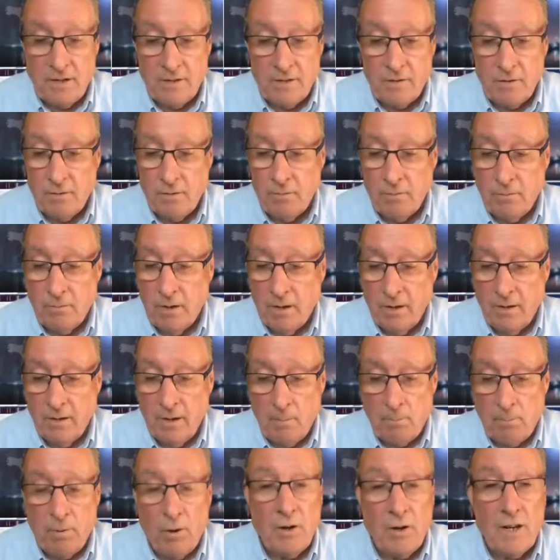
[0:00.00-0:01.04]
to
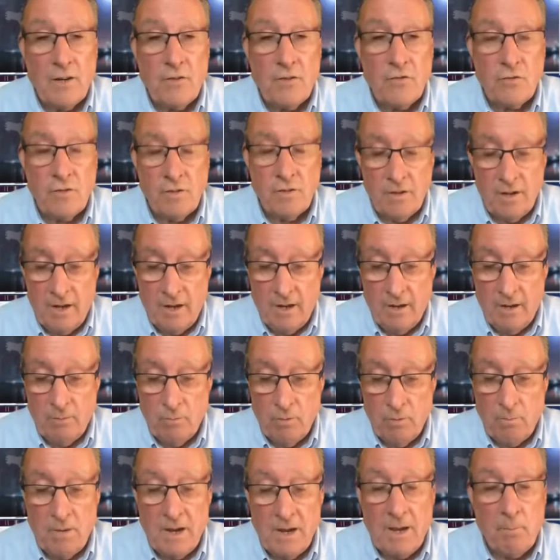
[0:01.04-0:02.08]
abolish
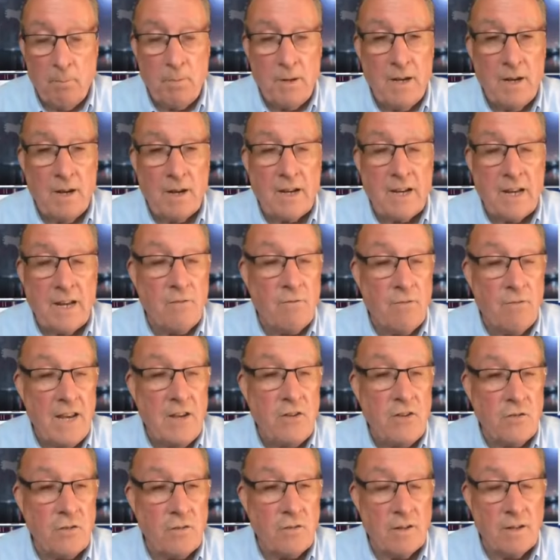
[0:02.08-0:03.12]
what might have been a
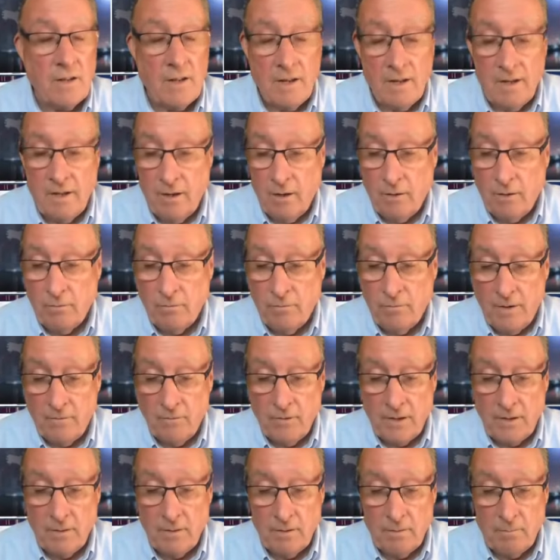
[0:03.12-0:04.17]
convention of
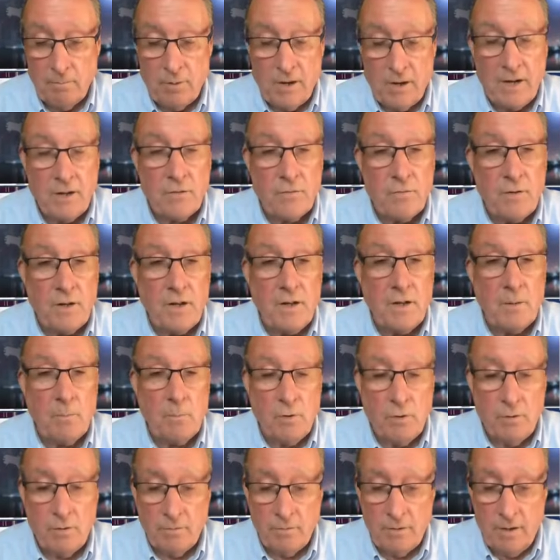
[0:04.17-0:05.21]
having press freedom
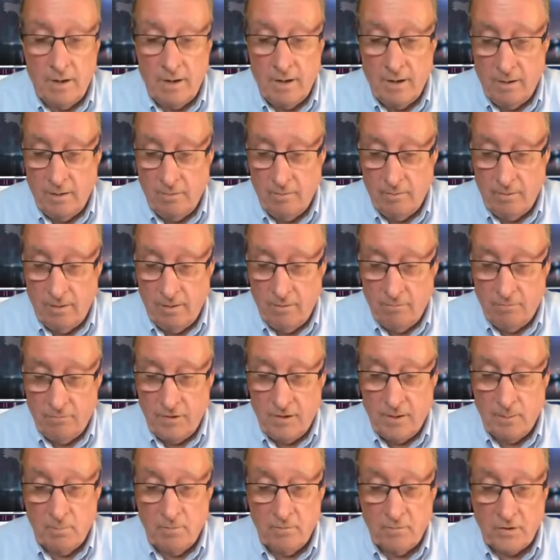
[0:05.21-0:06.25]
or
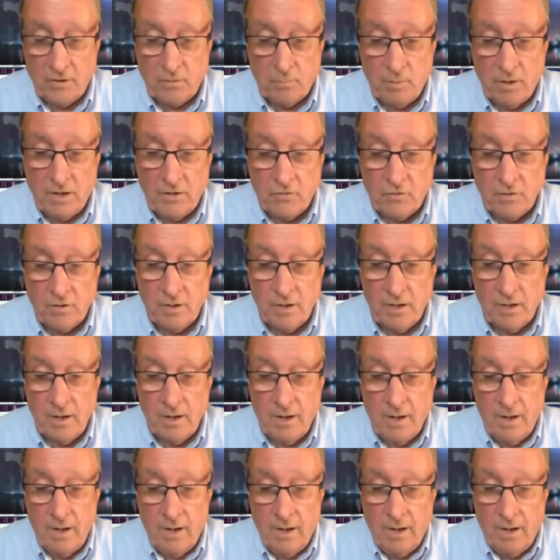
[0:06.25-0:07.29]
freedom of expression,
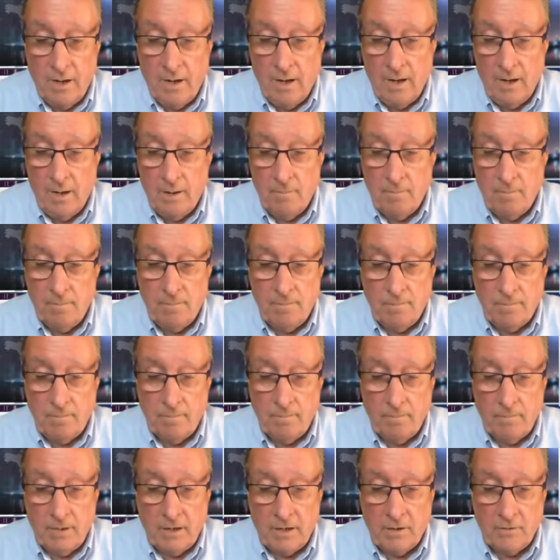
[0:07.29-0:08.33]

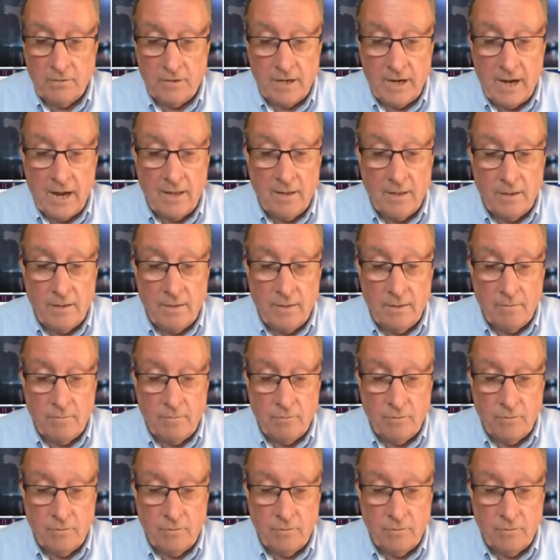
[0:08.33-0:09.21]
because I gather they've